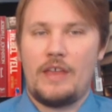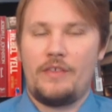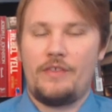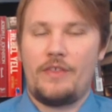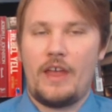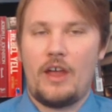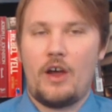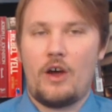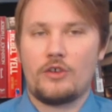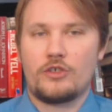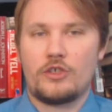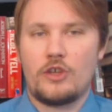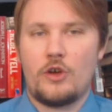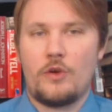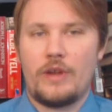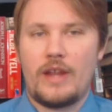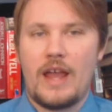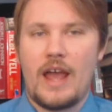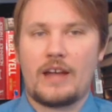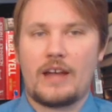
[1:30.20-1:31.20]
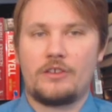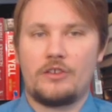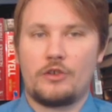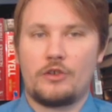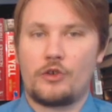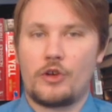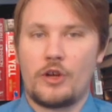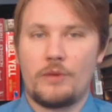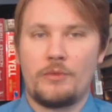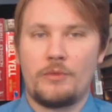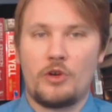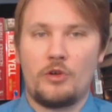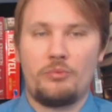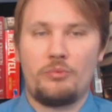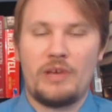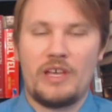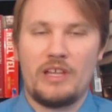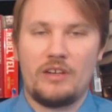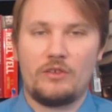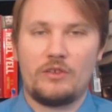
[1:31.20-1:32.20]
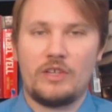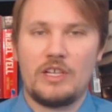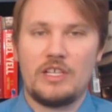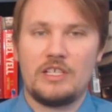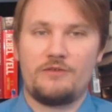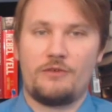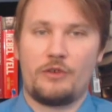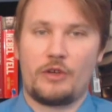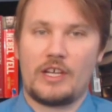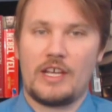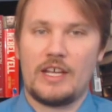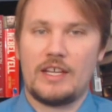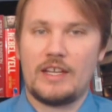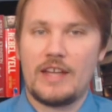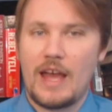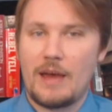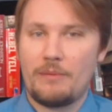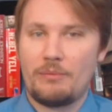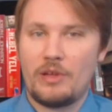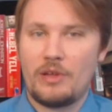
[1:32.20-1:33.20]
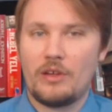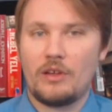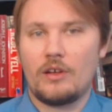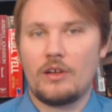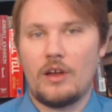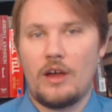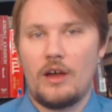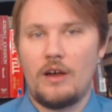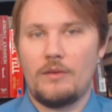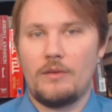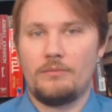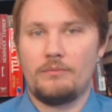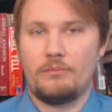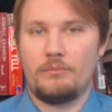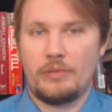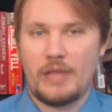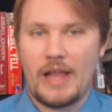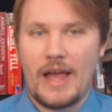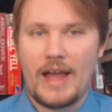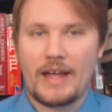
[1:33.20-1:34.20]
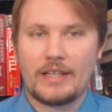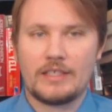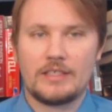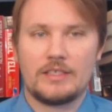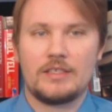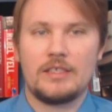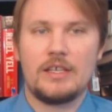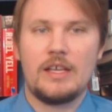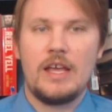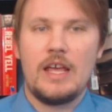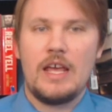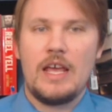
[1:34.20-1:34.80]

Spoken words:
They also enacted criminal penalties for kidnapping blacks.